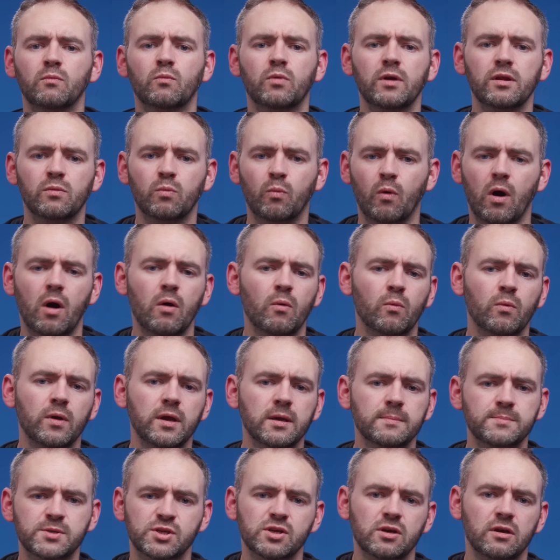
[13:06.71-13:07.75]
with what we
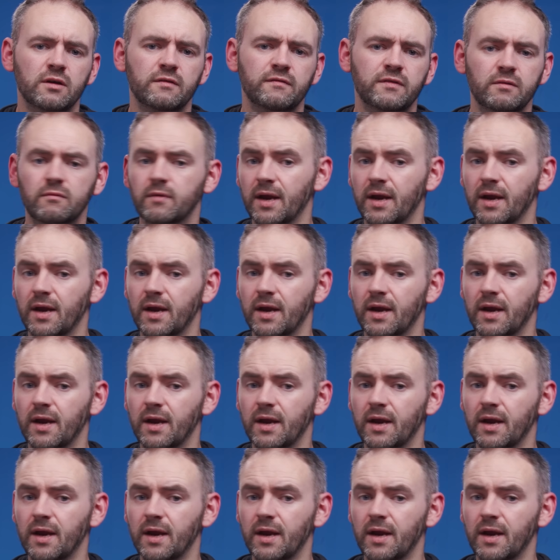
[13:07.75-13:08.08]
observe in